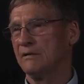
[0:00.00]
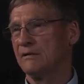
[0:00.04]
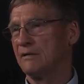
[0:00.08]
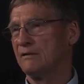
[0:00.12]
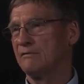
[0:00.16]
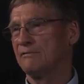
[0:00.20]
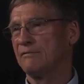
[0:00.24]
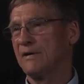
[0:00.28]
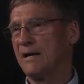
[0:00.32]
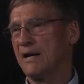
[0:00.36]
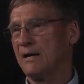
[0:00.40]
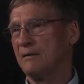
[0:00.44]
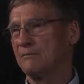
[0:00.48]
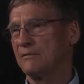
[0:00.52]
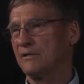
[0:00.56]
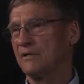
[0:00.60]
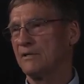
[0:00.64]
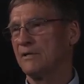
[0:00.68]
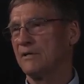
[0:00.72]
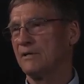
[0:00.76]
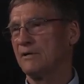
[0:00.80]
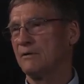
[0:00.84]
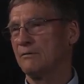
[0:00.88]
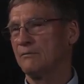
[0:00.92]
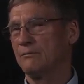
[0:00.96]
their
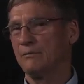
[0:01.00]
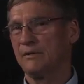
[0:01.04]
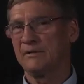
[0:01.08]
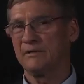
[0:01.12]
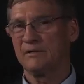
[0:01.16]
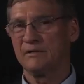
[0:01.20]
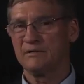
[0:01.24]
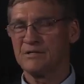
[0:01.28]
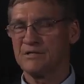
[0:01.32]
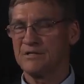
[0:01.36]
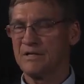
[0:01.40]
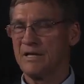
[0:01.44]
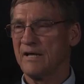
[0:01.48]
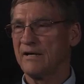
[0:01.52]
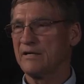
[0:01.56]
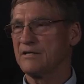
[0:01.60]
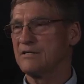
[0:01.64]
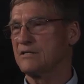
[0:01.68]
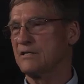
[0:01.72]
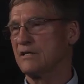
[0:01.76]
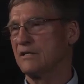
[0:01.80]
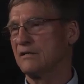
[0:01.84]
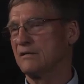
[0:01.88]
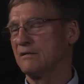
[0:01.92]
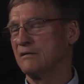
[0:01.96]
family, or what their
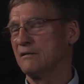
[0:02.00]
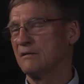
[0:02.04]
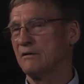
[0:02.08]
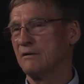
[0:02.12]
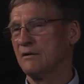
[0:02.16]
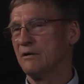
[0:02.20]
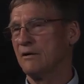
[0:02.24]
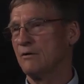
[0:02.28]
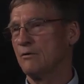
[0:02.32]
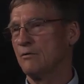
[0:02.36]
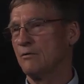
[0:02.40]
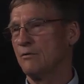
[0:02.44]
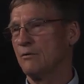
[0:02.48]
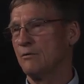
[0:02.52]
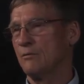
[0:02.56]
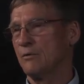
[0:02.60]
status did uh,